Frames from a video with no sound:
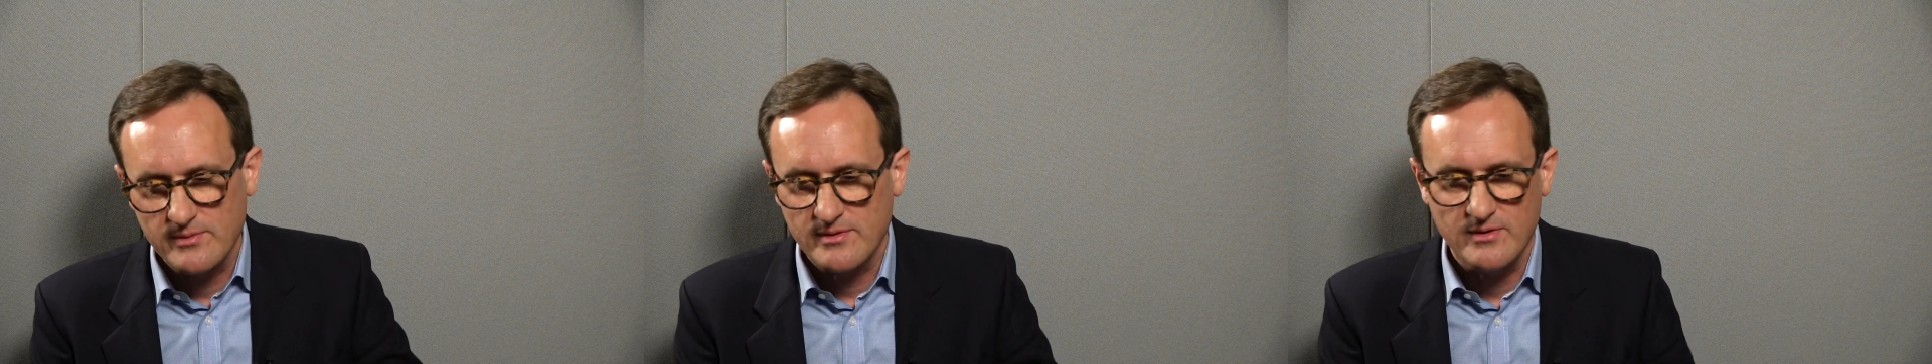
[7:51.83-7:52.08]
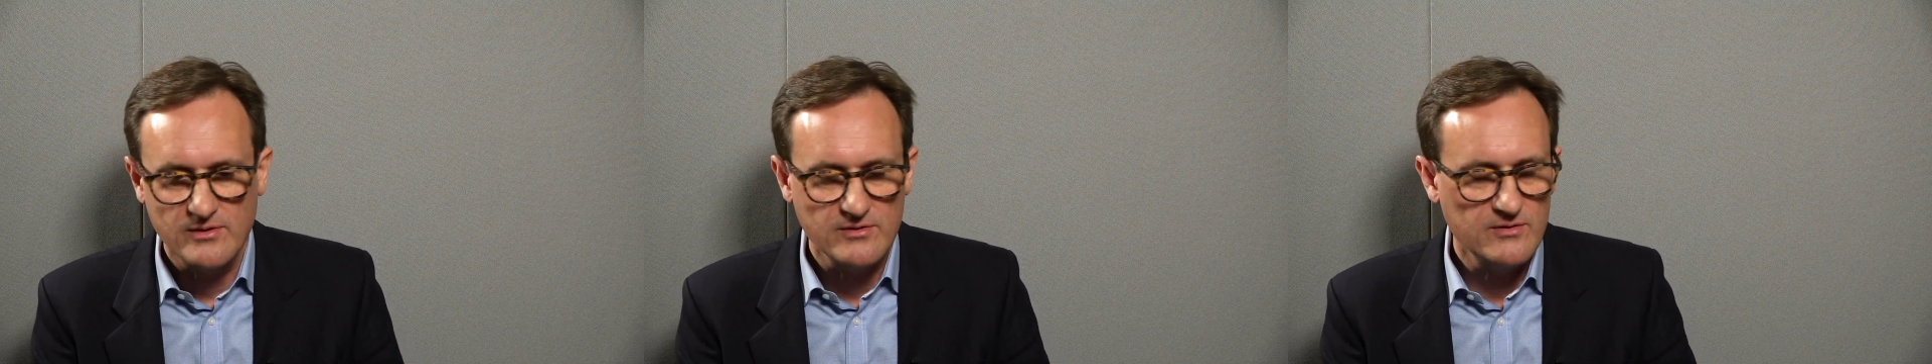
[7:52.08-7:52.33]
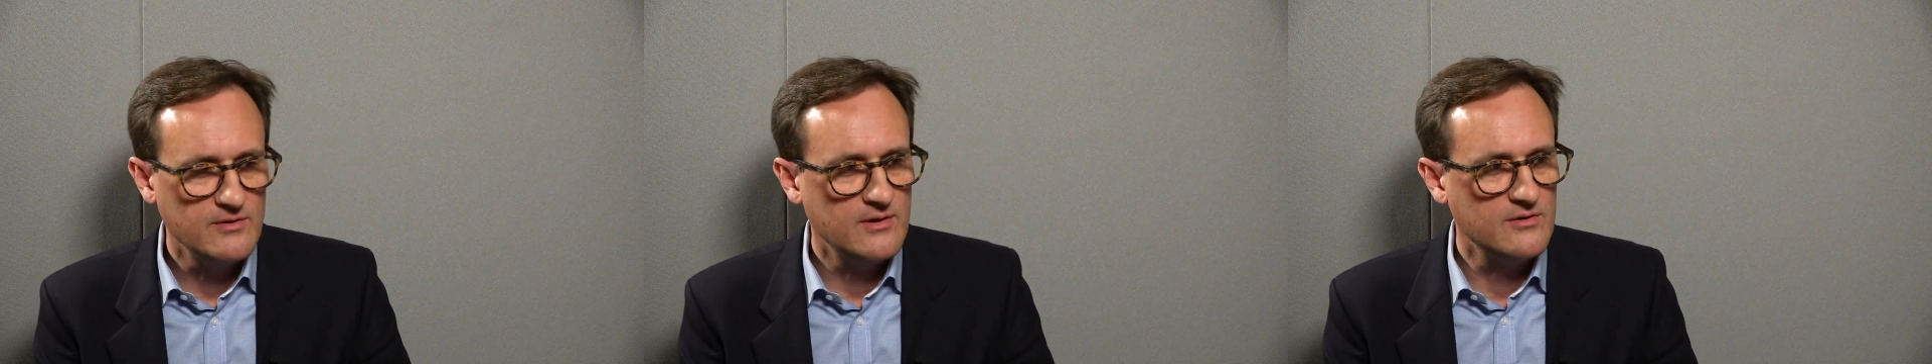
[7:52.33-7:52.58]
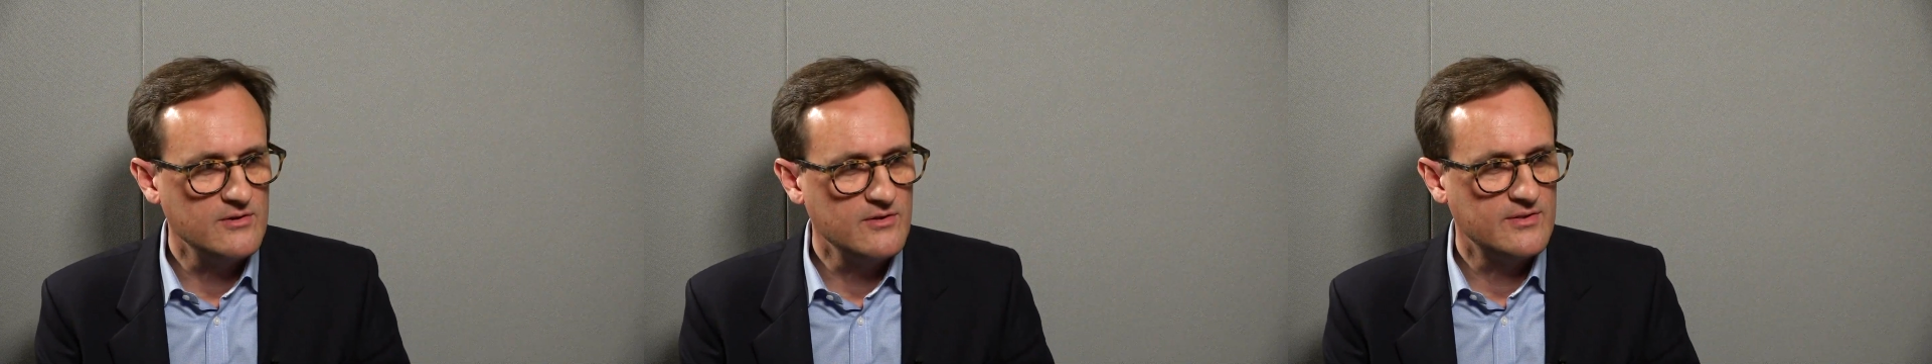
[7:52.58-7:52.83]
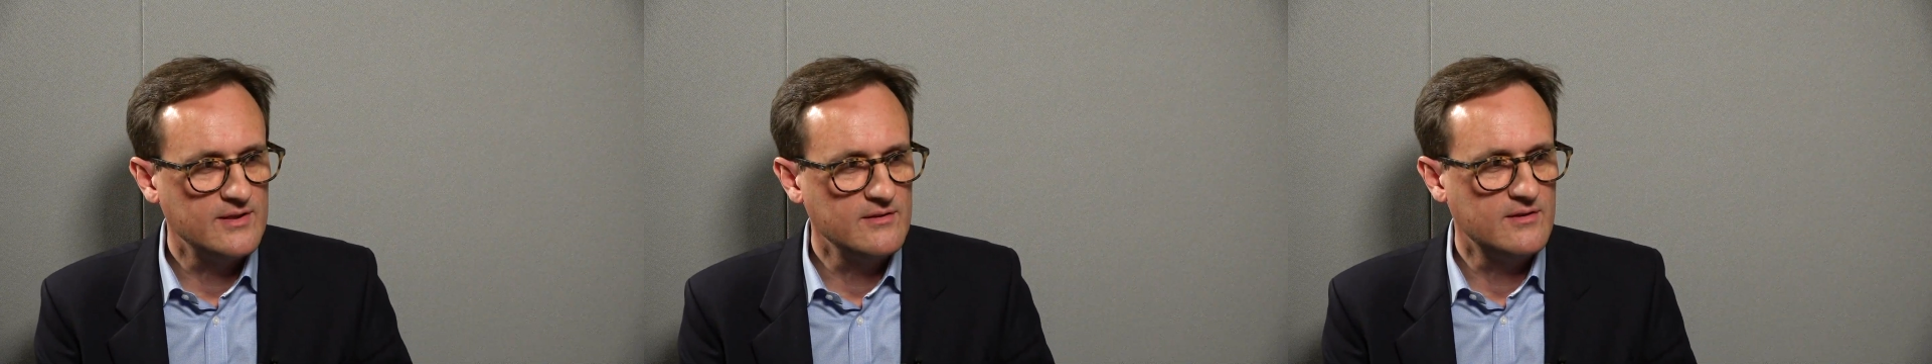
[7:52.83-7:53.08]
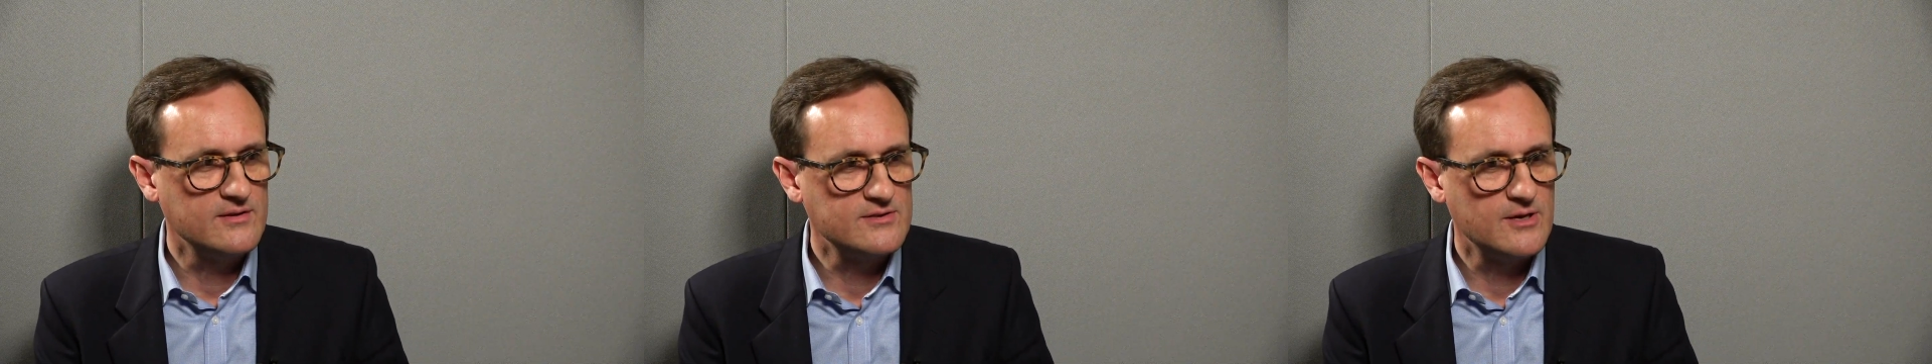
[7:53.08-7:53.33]
and you think
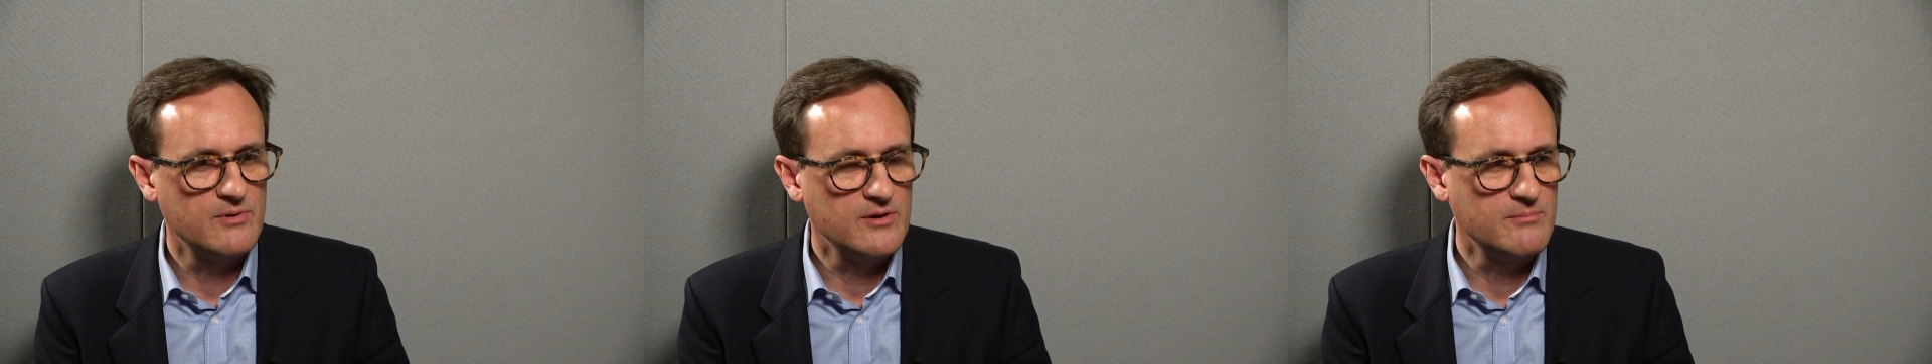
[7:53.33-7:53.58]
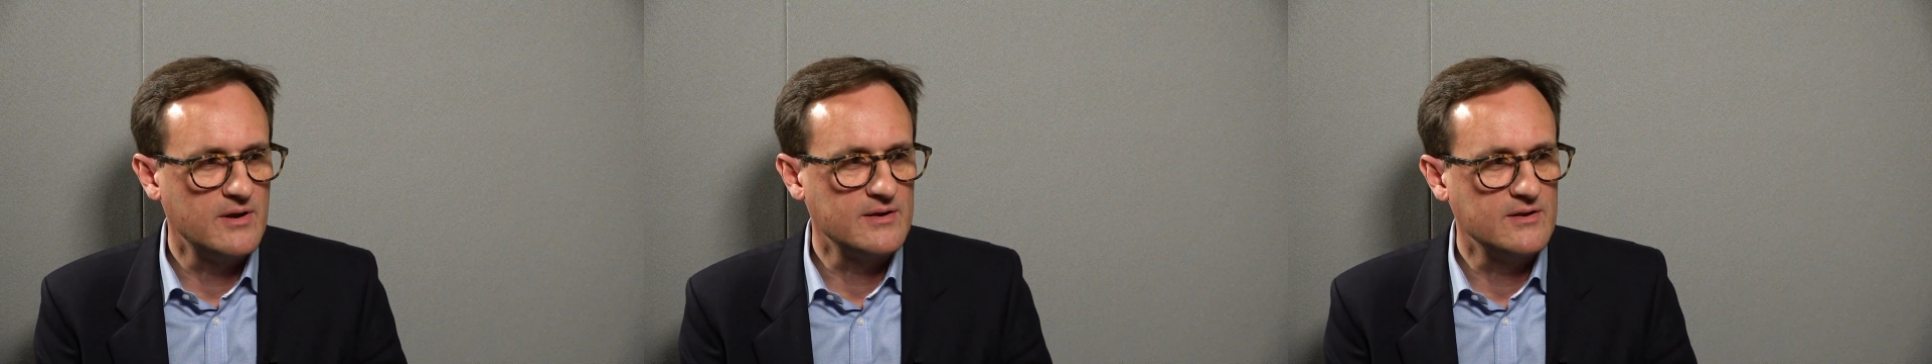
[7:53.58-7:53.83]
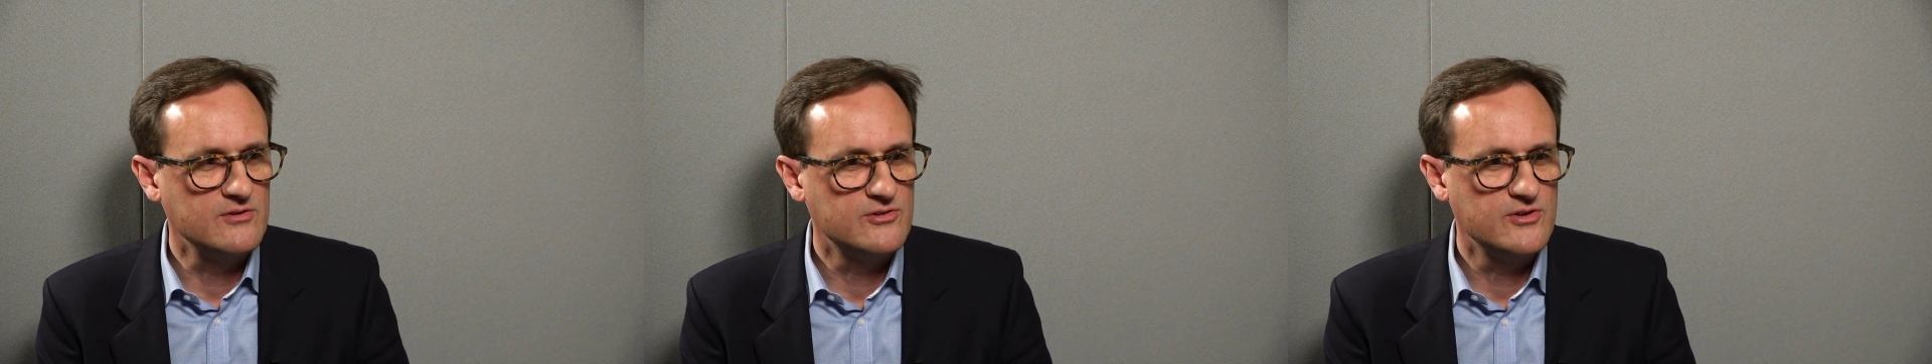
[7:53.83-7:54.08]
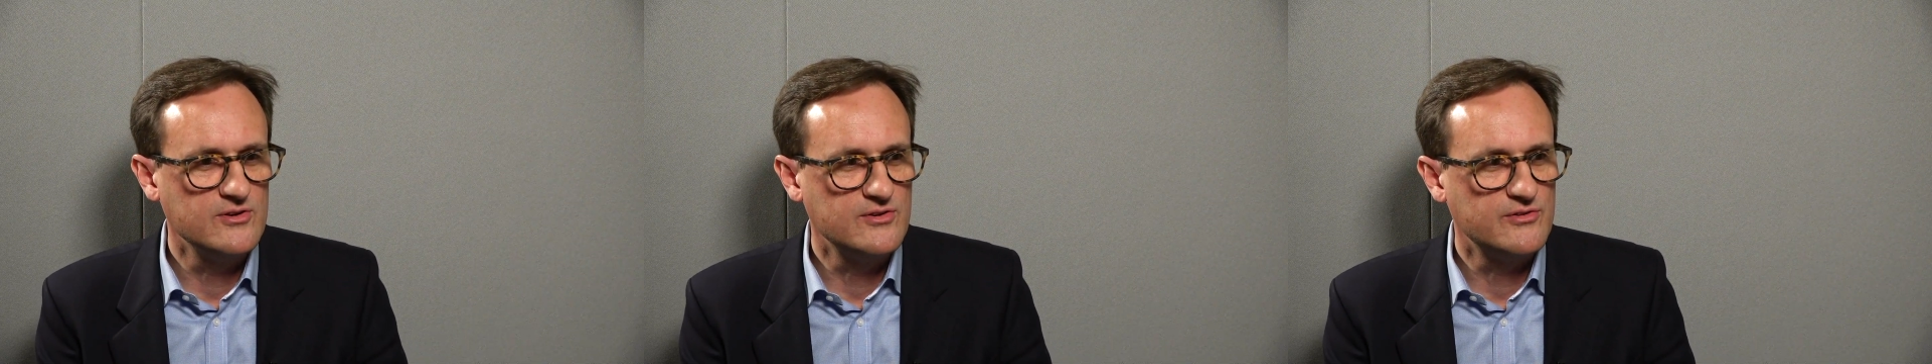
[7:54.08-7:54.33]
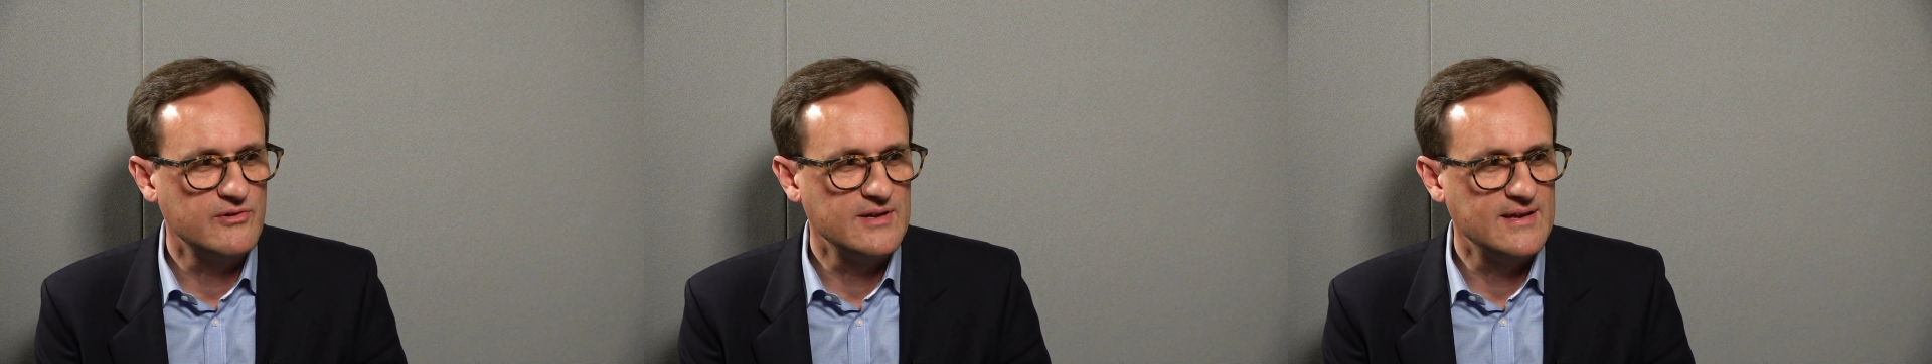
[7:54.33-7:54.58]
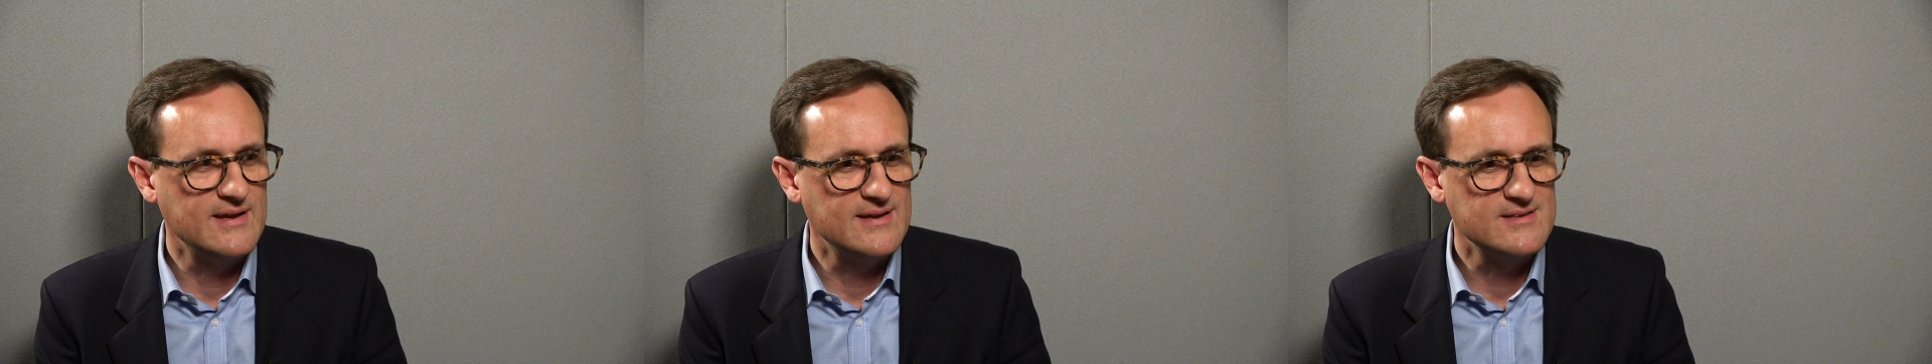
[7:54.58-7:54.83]
you can double your money in 2 to 3
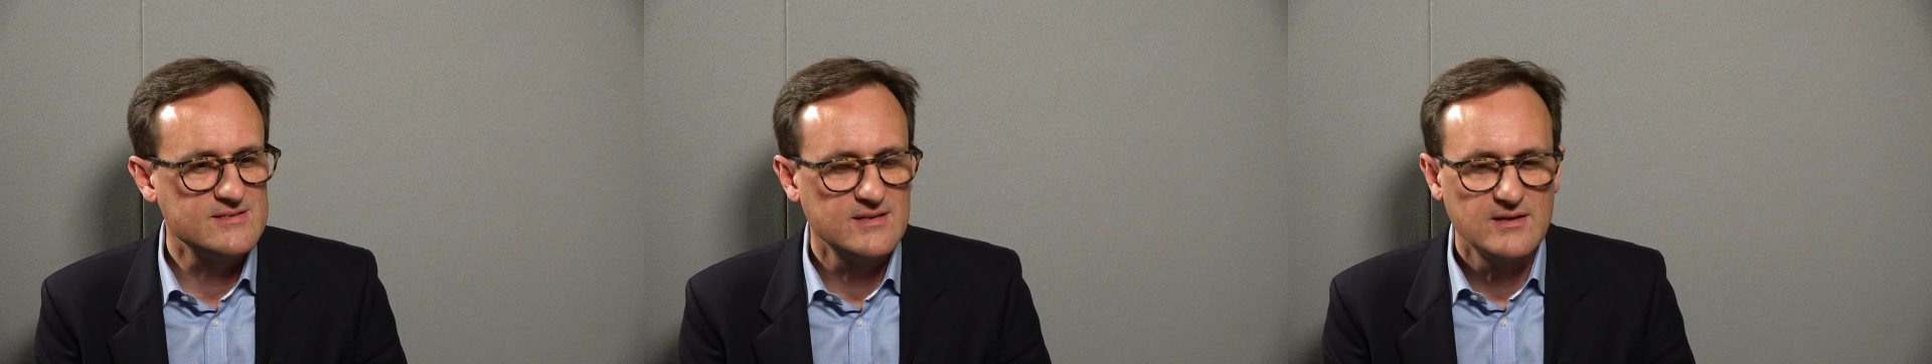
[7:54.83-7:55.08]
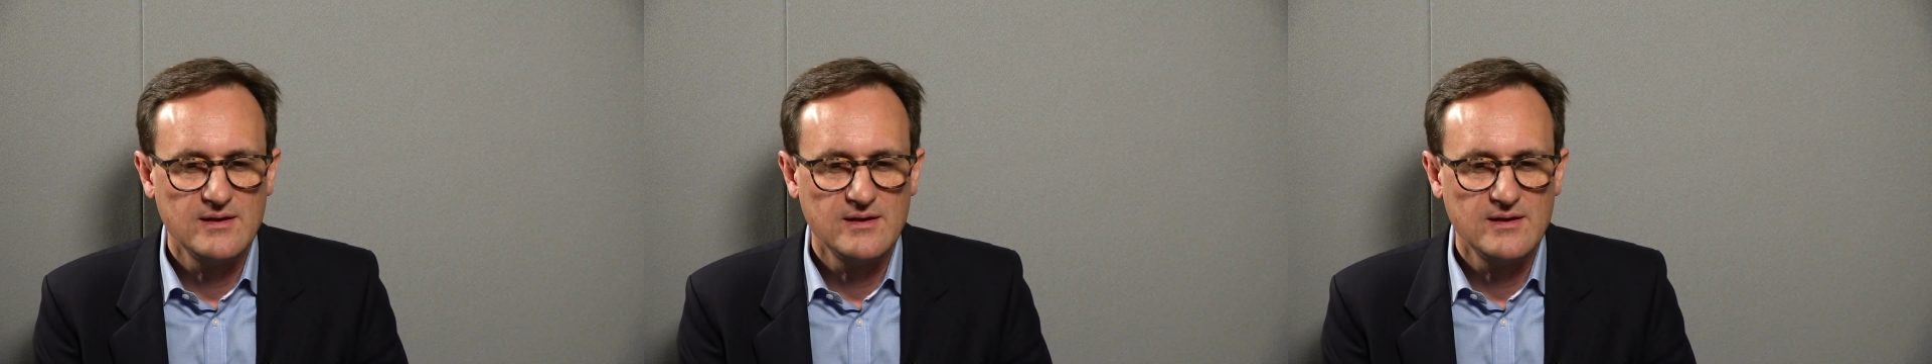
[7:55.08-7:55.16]
years,